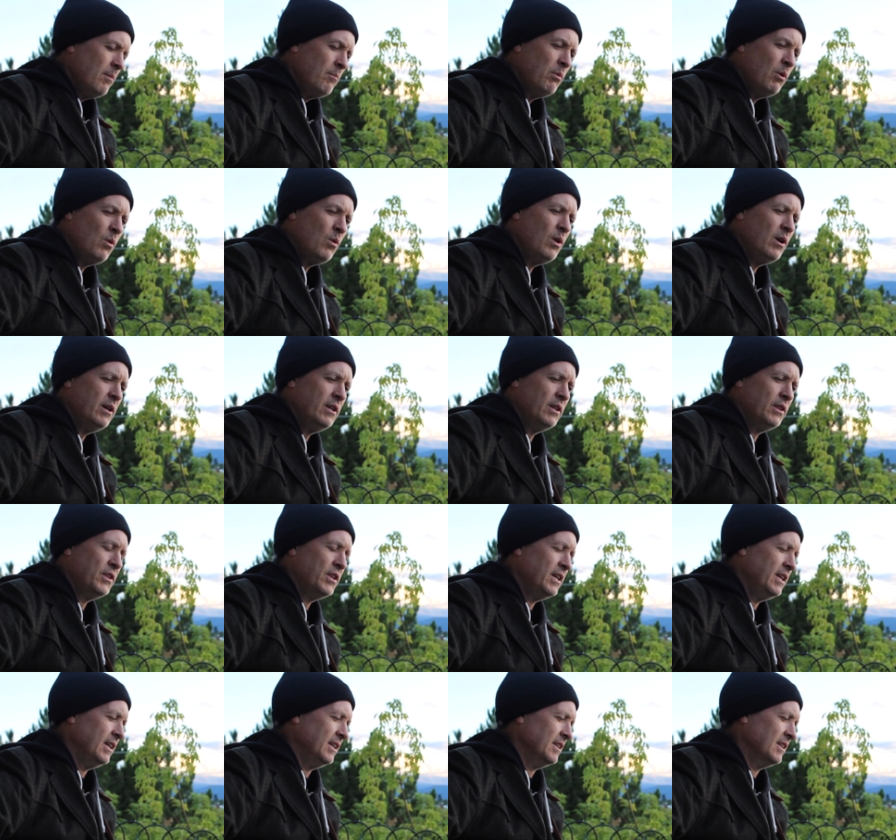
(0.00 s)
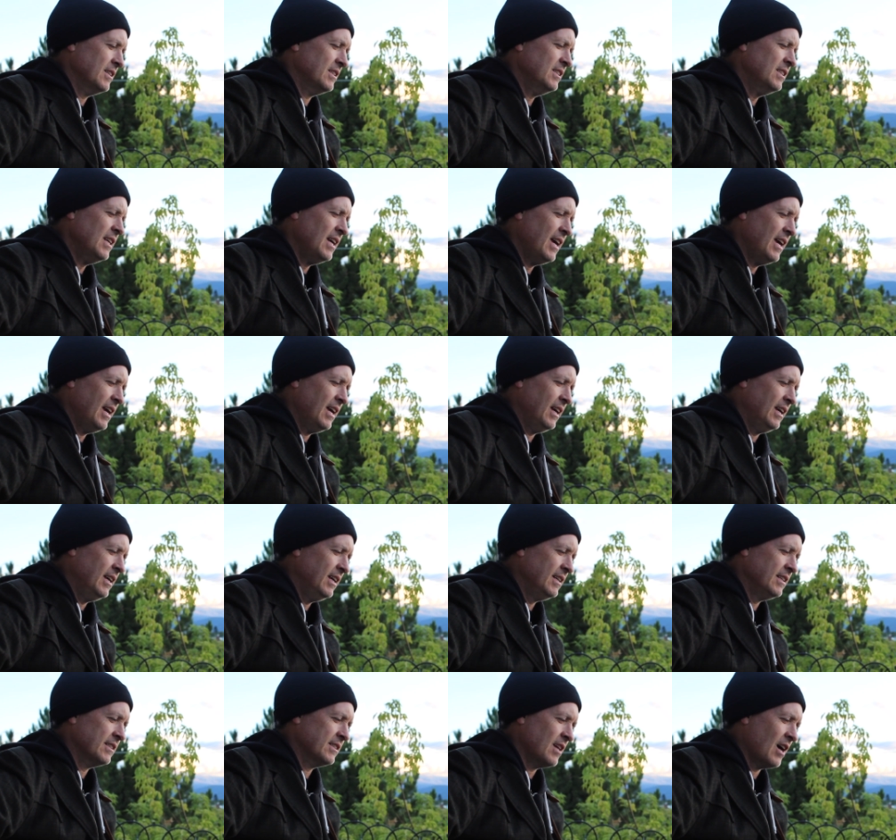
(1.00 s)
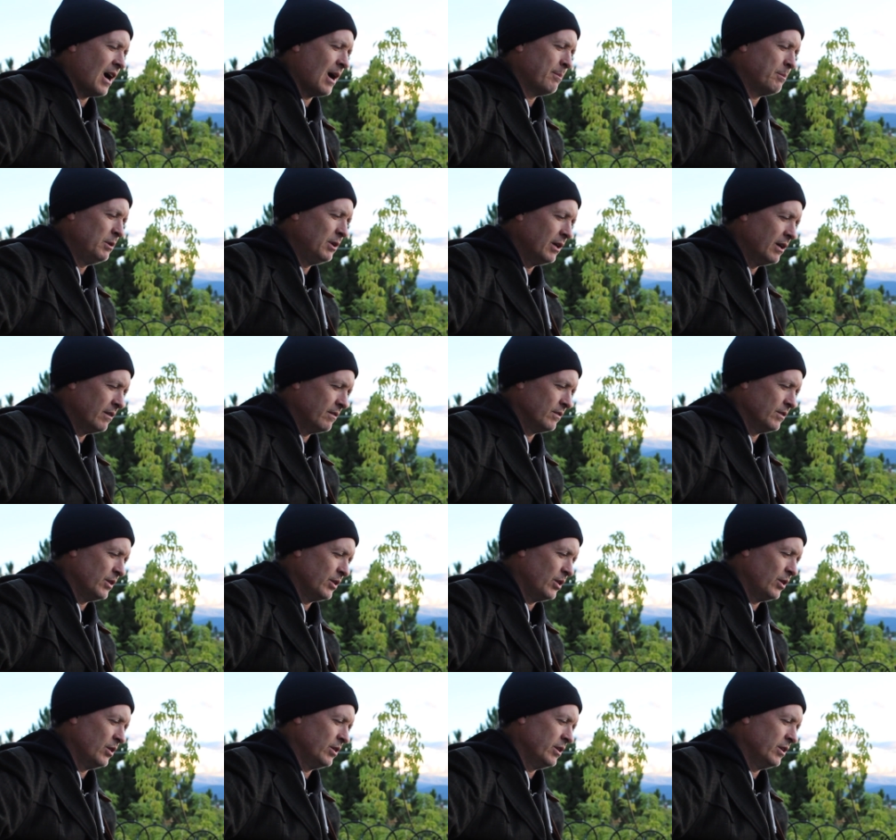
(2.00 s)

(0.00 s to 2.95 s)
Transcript: But what a thing to say, he stopped loving her